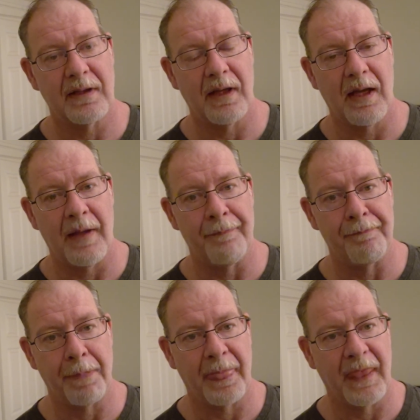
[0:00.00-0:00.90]

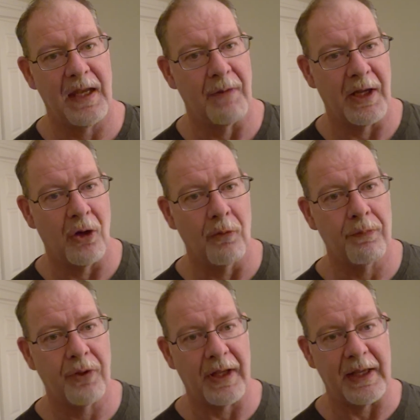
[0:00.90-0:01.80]
in my own
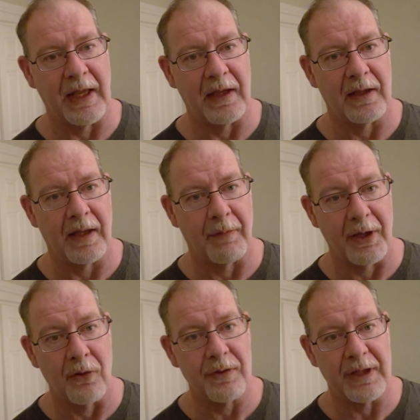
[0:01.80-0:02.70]
playing and my
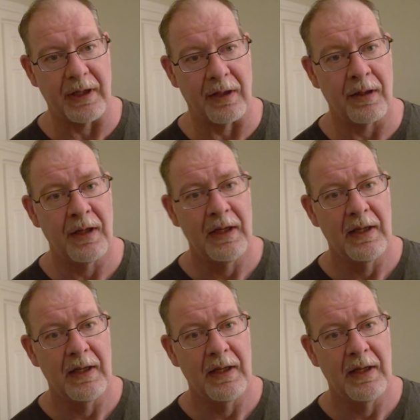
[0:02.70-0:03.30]
own gear,